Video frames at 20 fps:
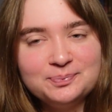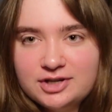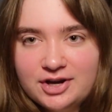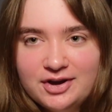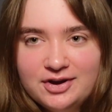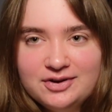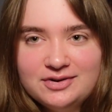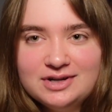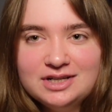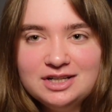
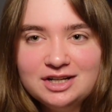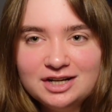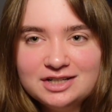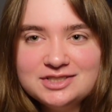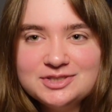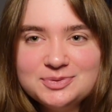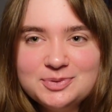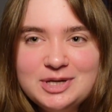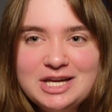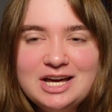So
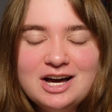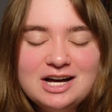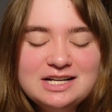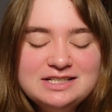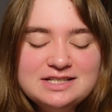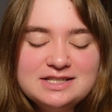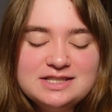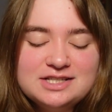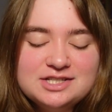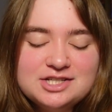last week I
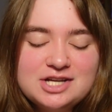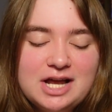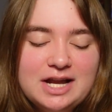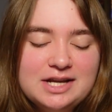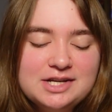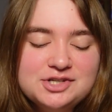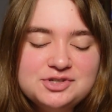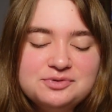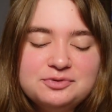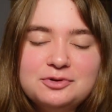did this
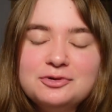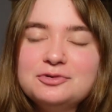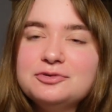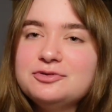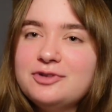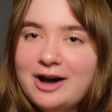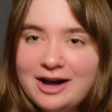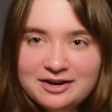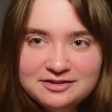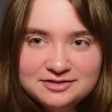challenge for
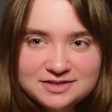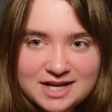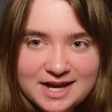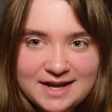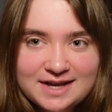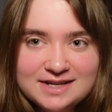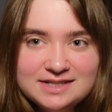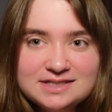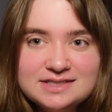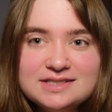5
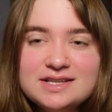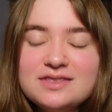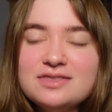days.